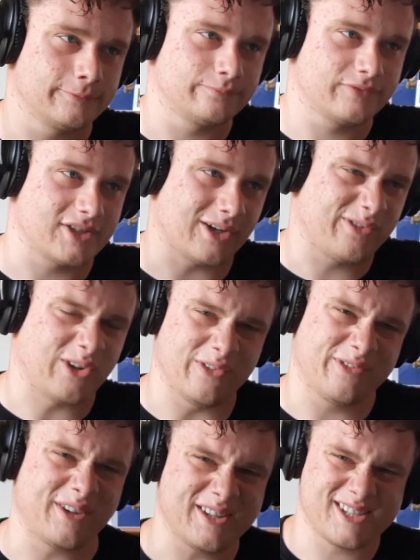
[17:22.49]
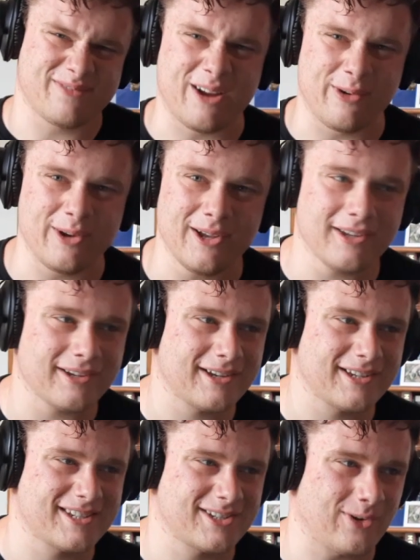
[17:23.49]
self-confidence in my work,
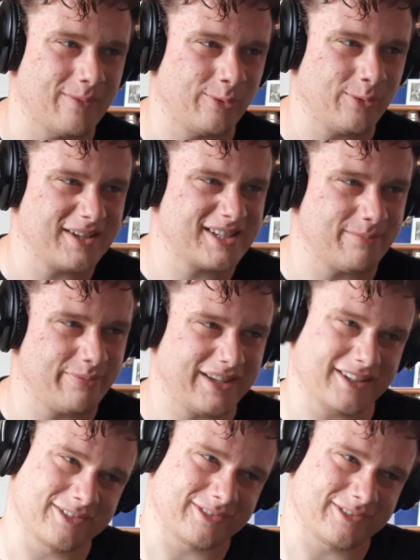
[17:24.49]
so I'm always a bit